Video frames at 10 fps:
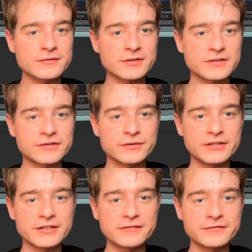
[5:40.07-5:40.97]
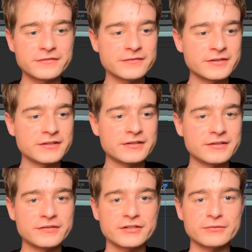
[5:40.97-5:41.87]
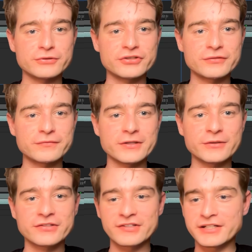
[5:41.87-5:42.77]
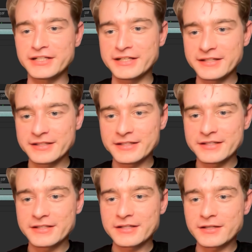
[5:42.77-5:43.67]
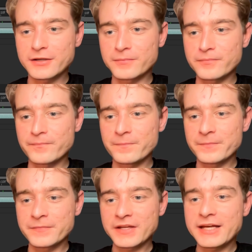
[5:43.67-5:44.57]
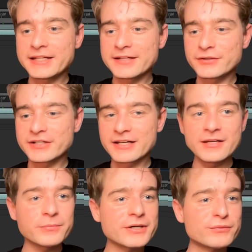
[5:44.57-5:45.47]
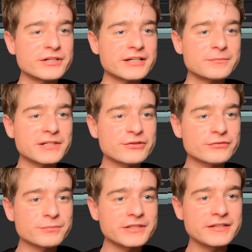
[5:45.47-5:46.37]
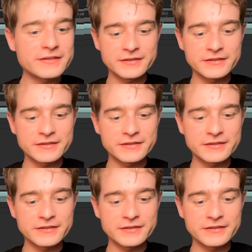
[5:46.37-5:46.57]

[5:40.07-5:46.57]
That's good enough. So now we'll just follow the sign. And then on the clip, I will add pixel repeat.